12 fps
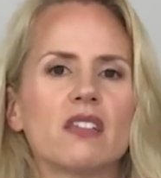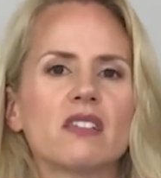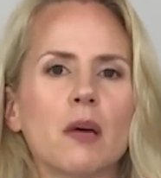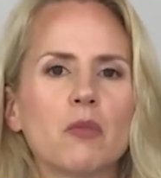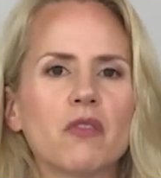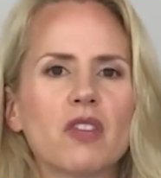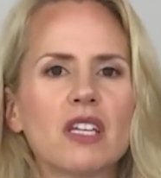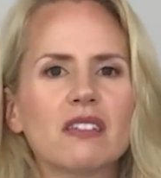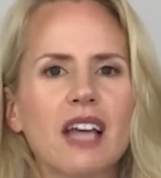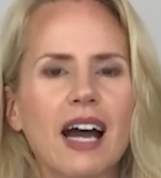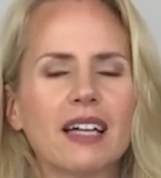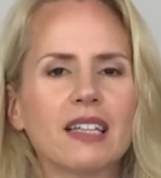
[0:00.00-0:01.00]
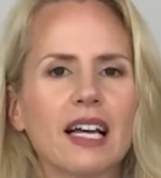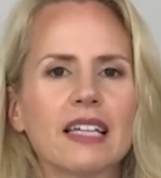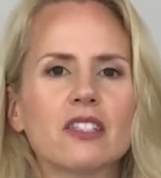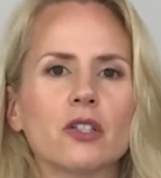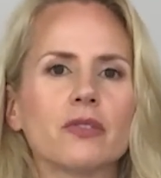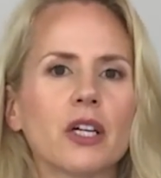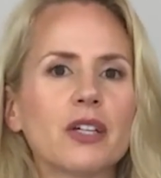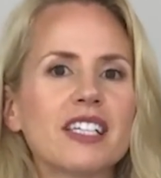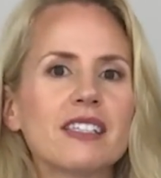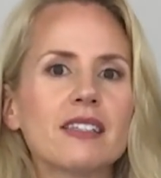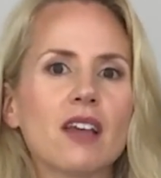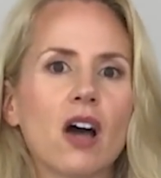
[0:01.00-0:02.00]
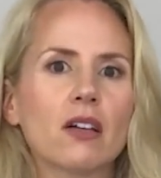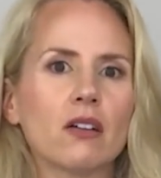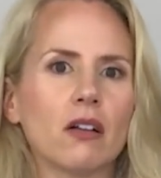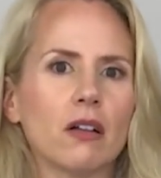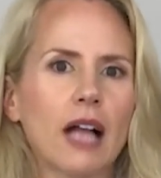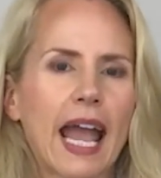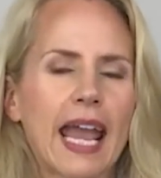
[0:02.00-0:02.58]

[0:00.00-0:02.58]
Some of these guidelines are very subtle,